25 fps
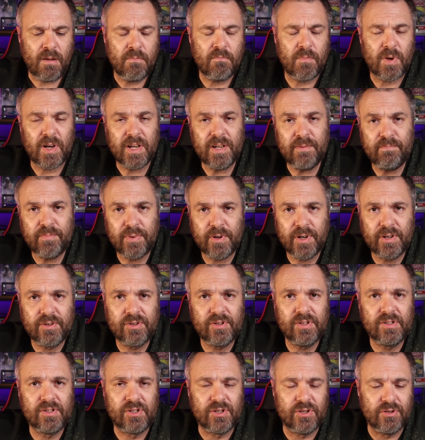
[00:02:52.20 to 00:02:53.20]
my
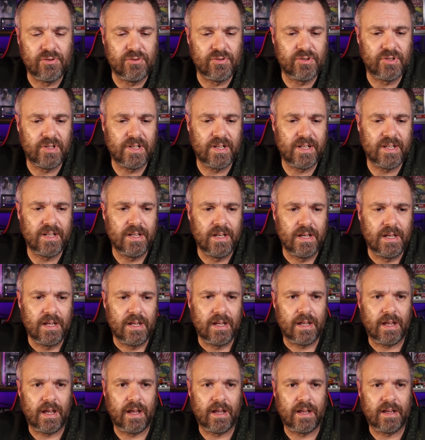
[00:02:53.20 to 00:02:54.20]
approach is usually
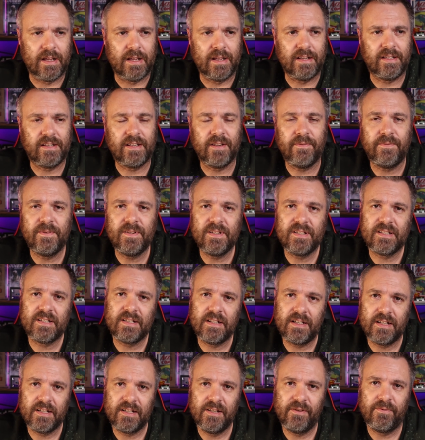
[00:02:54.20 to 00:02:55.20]
uh, it differs
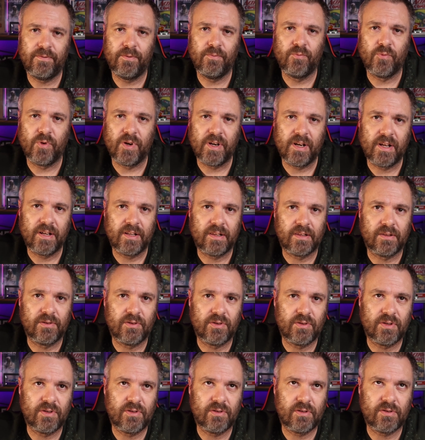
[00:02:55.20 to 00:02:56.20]
slightly from when I
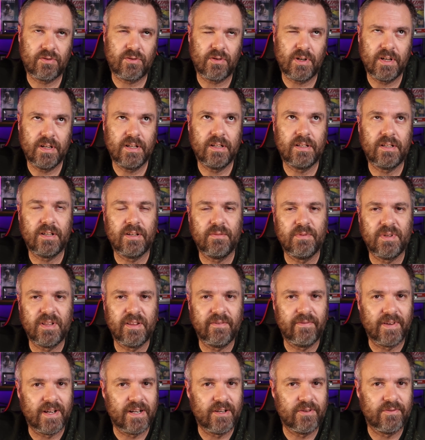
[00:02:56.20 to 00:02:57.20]
try and determine
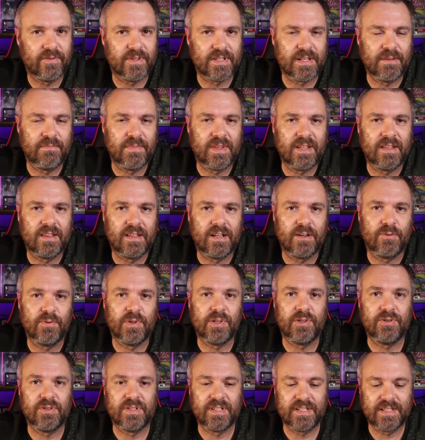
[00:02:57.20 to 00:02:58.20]
the value for something that I
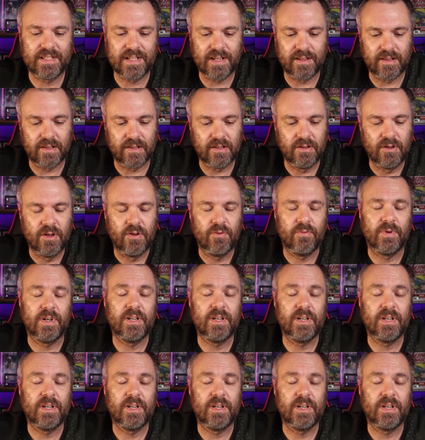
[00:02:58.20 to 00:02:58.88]
want to sell.